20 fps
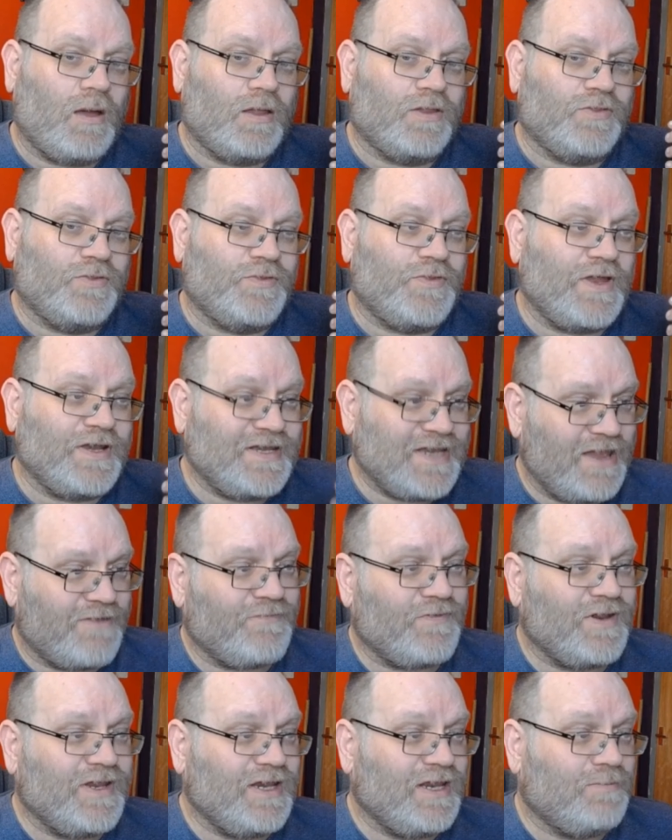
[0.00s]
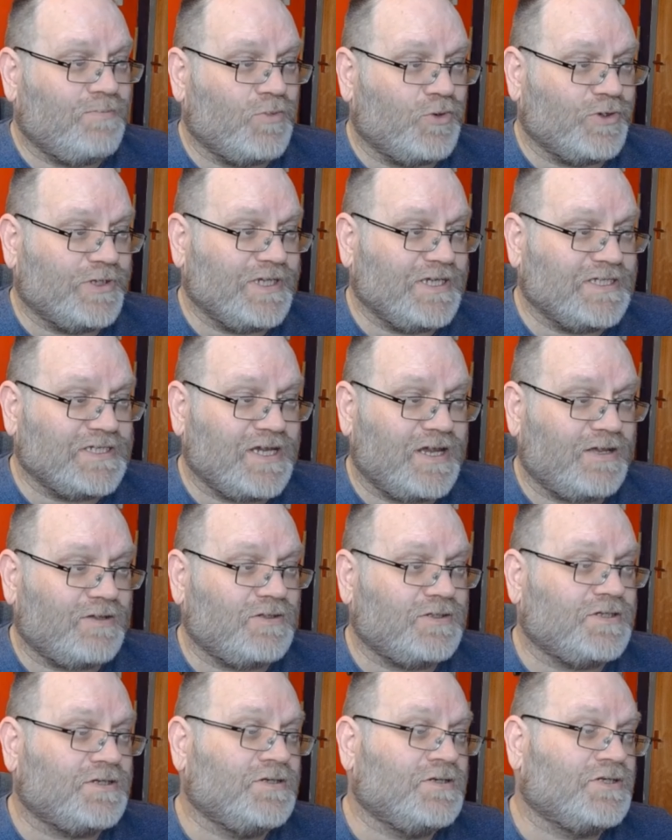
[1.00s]
They definitely need more
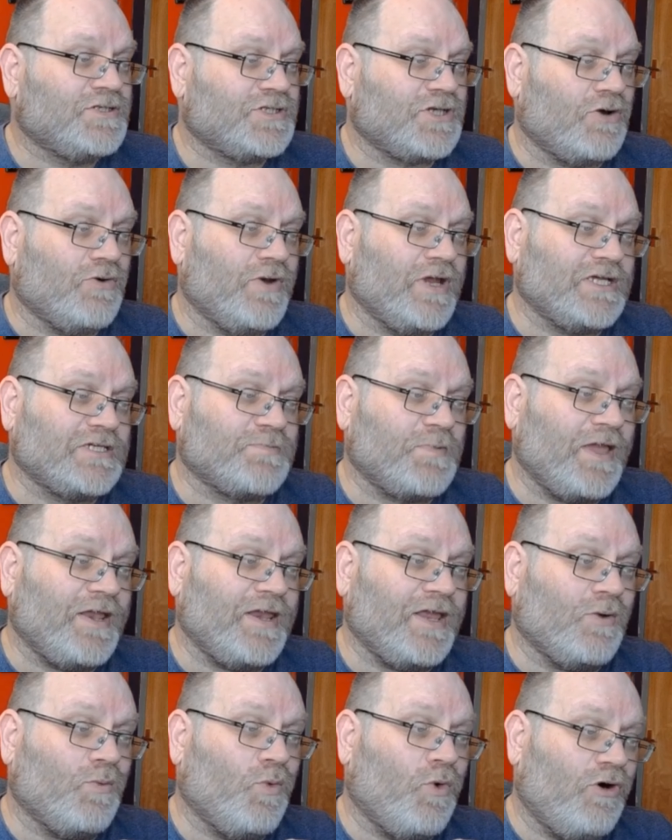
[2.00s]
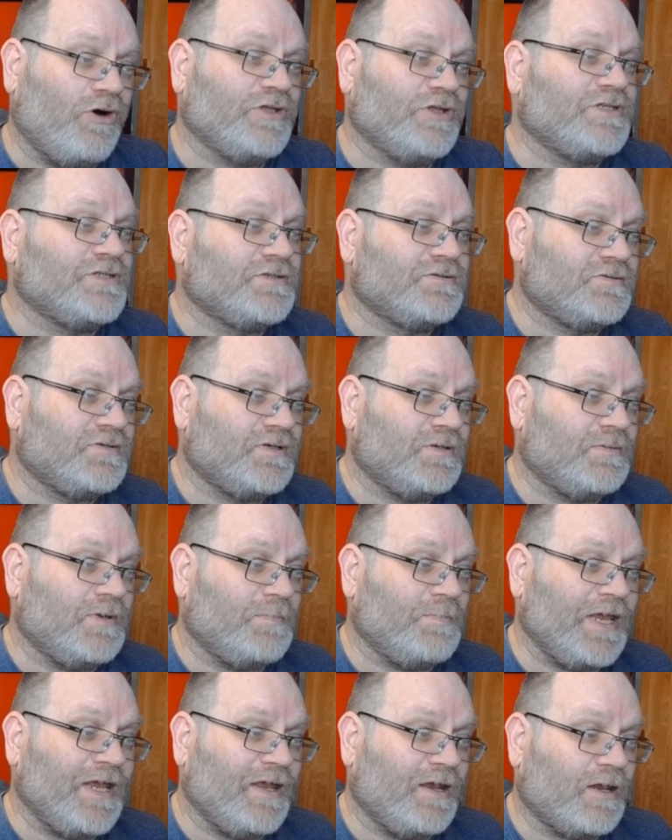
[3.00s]
detailed, so explaining what
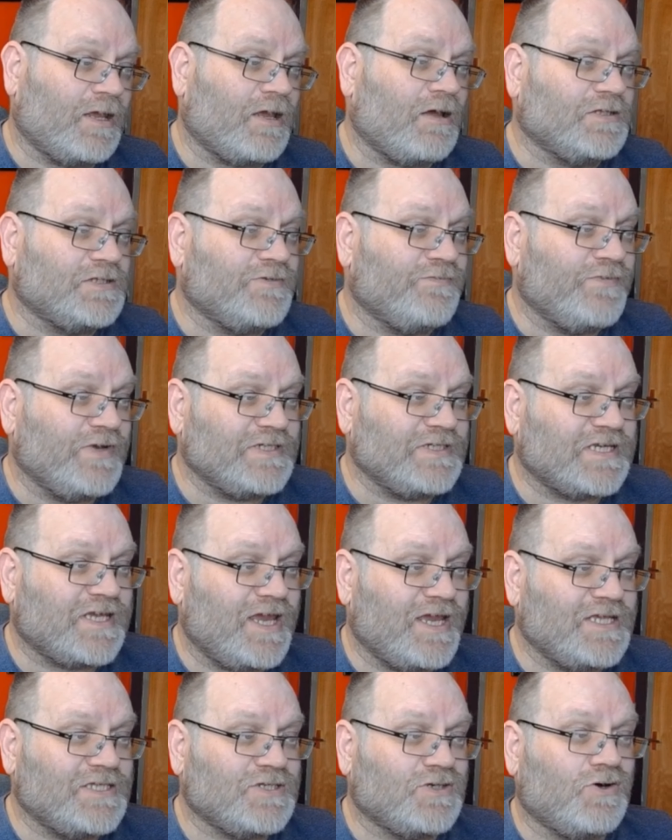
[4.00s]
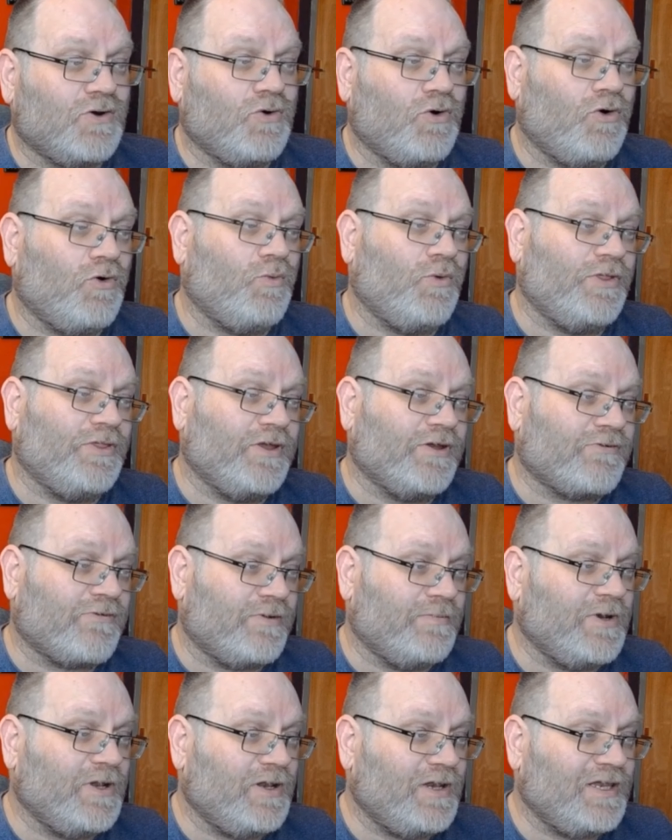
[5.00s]
being an occult investigator or what the
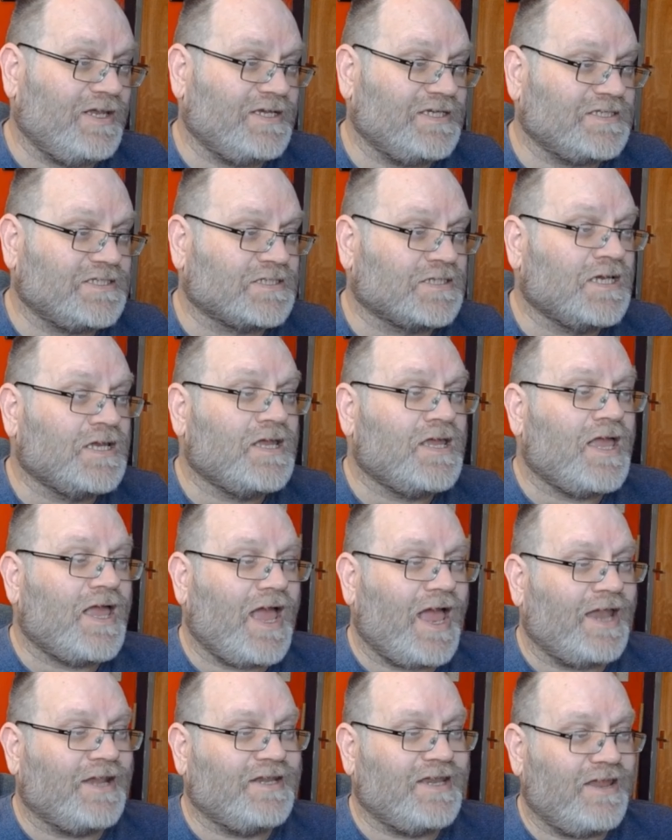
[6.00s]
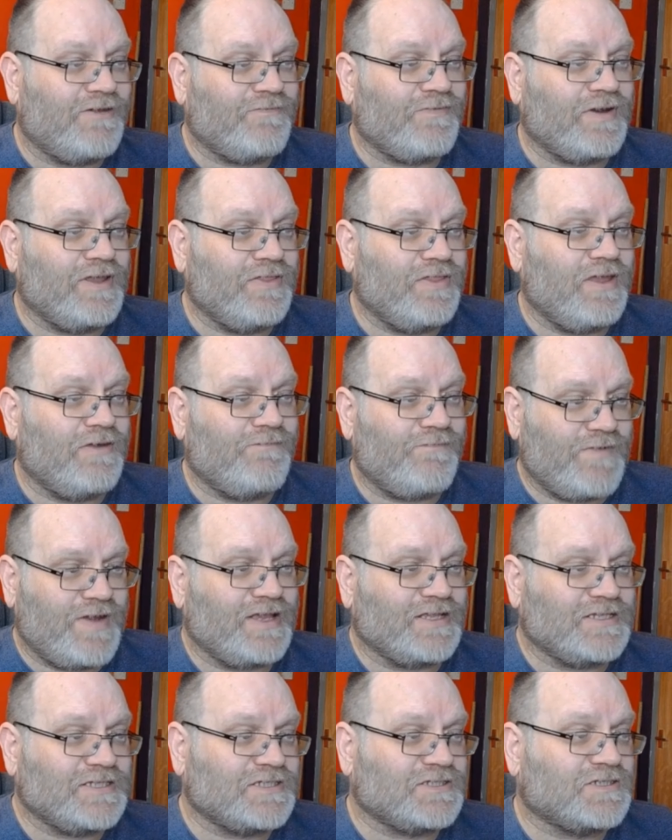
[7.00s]
criminal is, and definitely the
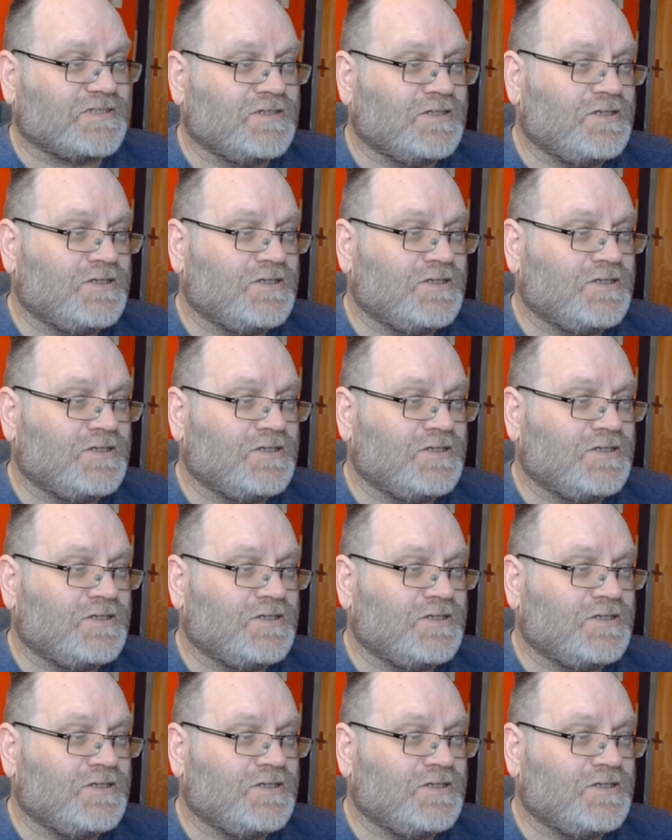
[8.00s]
effects.